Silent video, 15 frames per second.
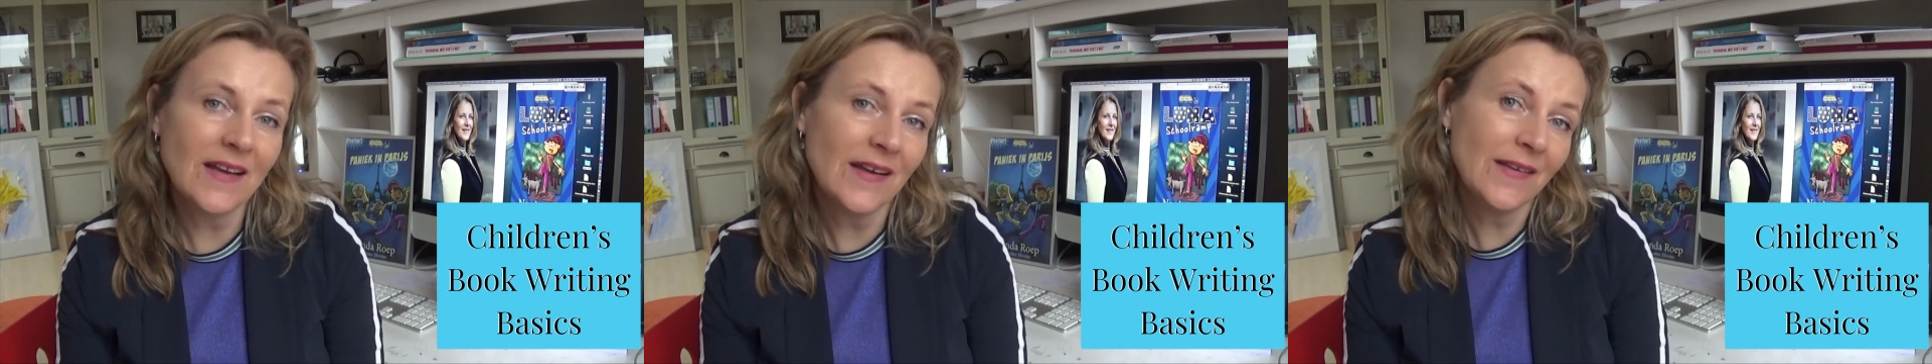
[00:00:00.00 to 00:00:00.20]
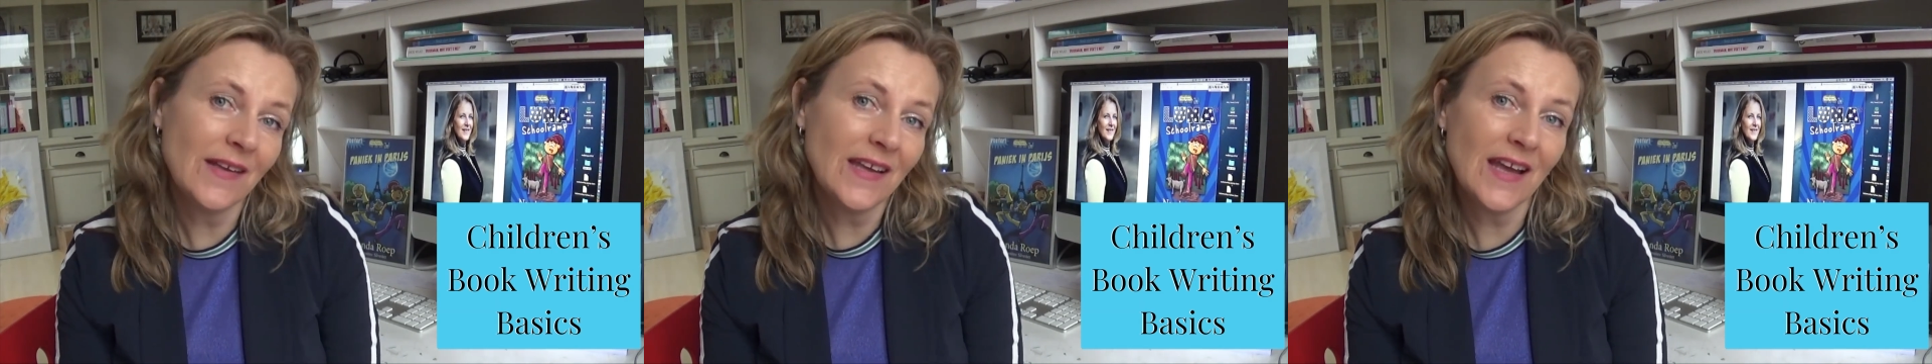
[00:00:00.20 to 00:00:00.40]

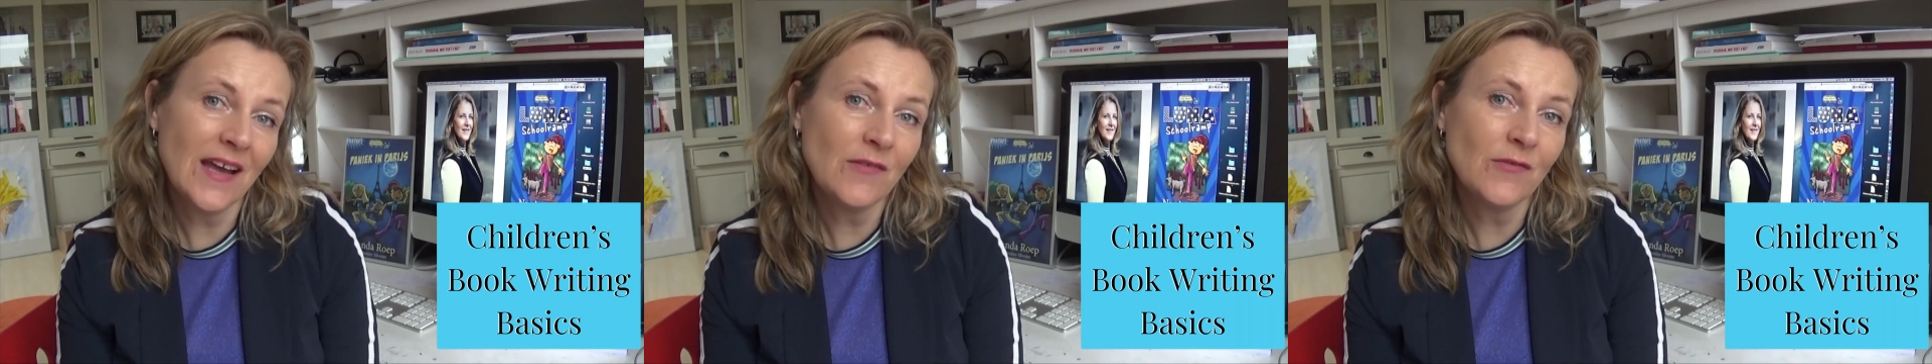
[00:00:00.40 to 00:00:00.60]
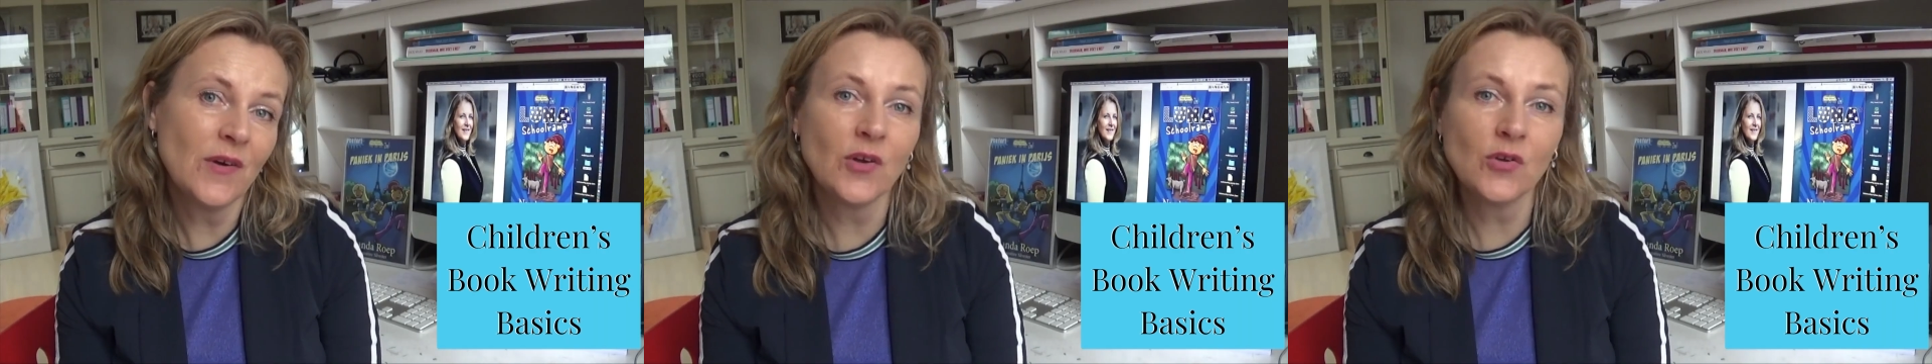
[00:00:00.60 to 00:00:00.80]
and they
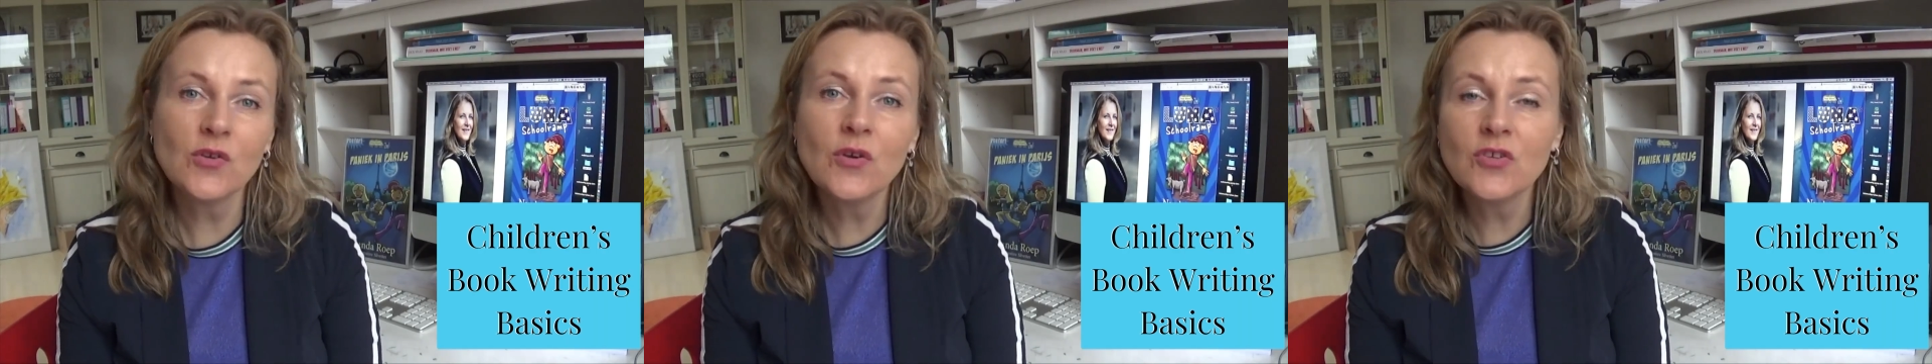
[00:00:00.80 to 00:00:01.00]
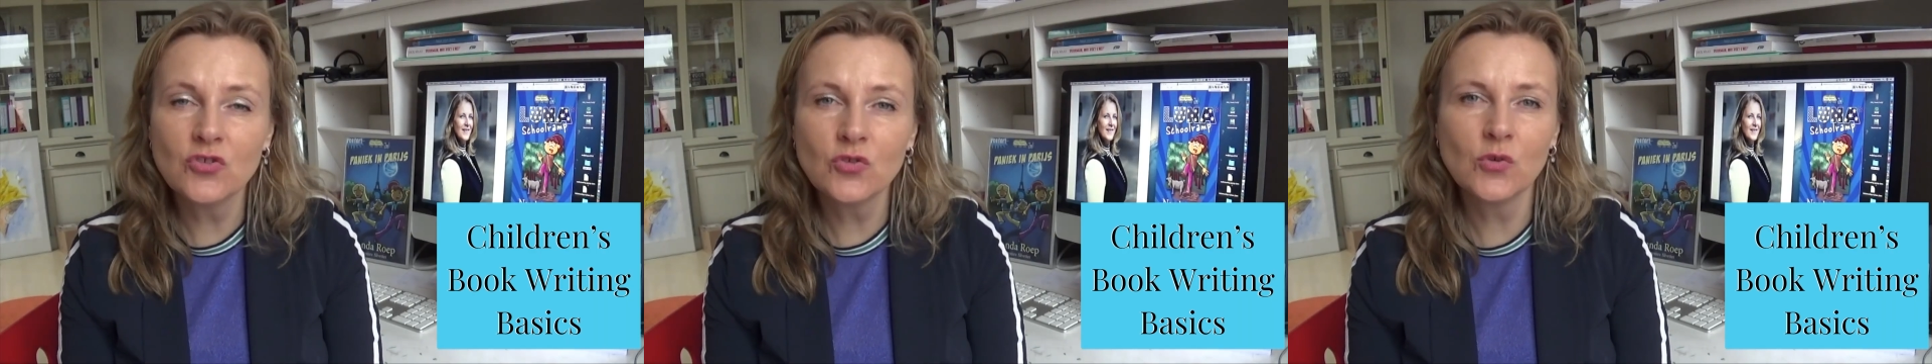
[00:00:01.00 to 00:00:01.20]
can't follow
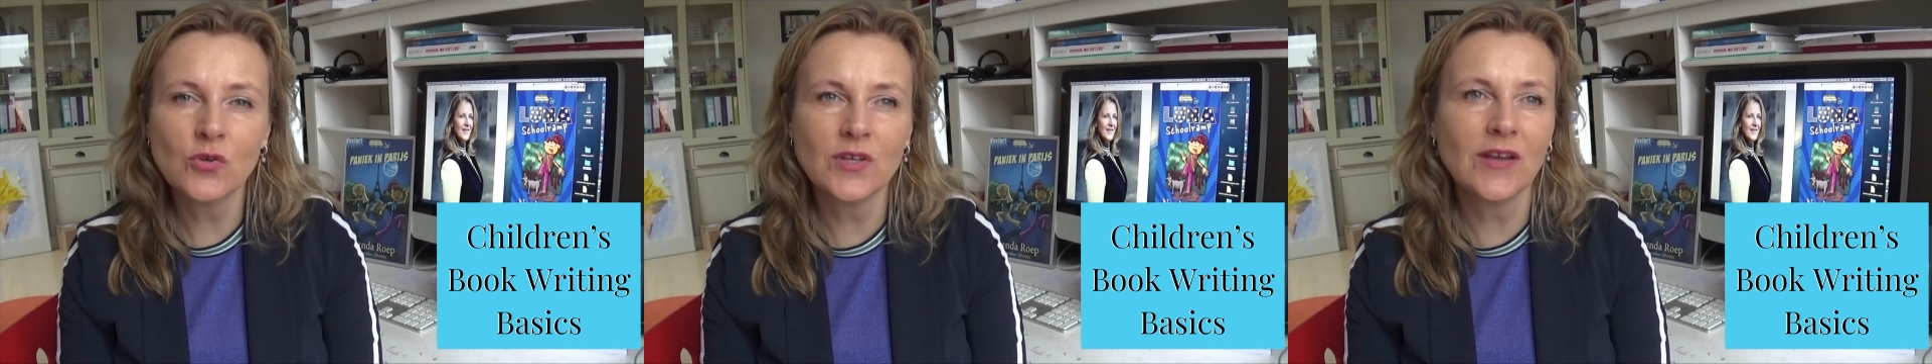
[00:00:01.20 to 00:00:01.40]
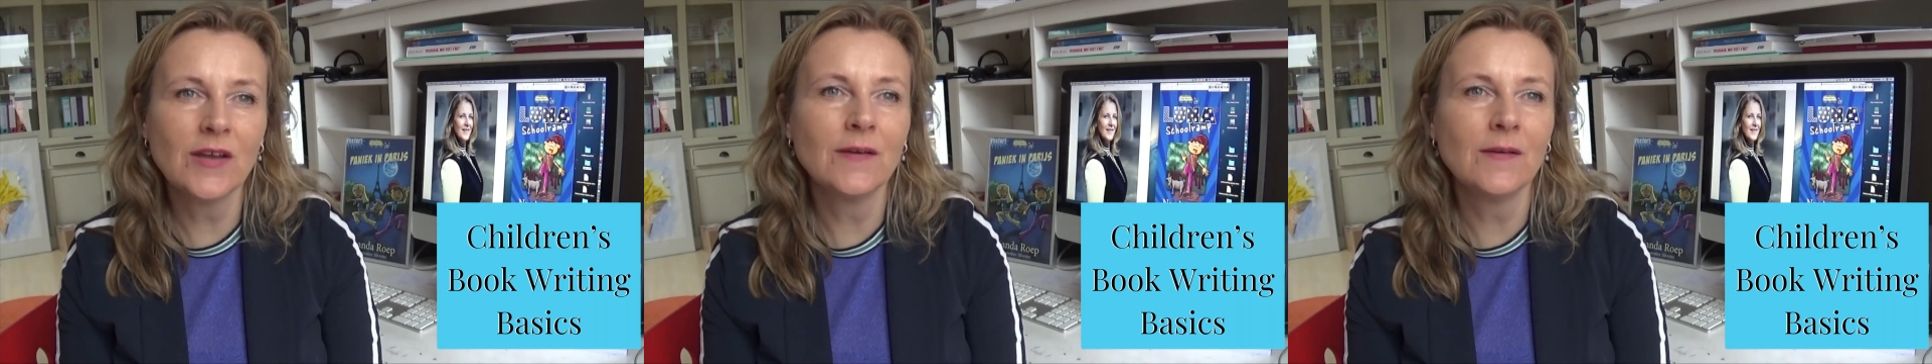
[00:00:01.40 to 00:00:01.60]
your
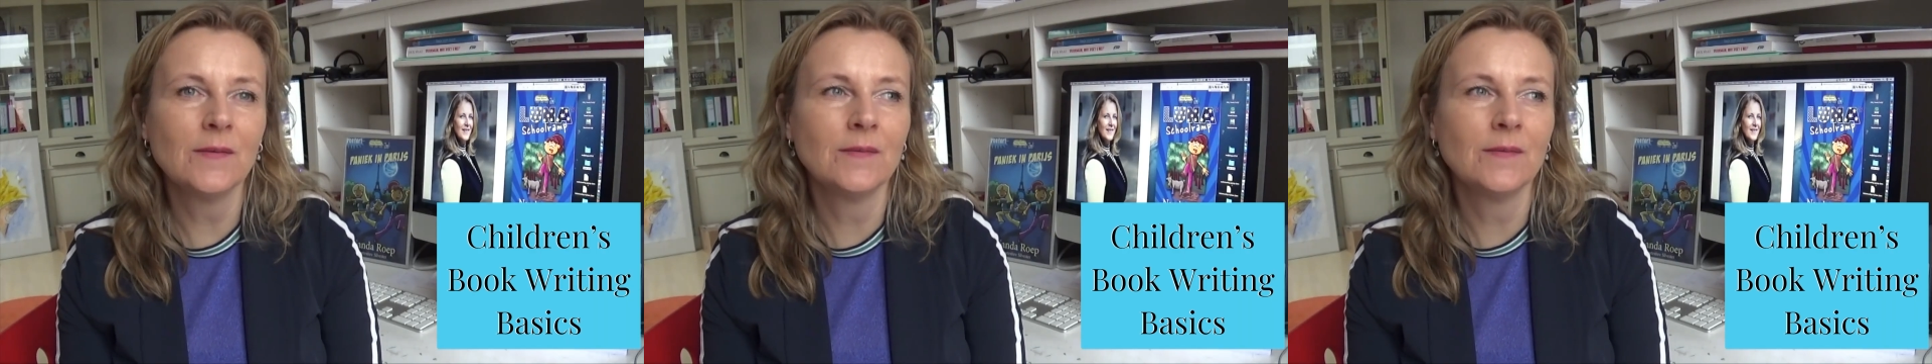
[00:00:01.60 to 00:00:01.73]
story.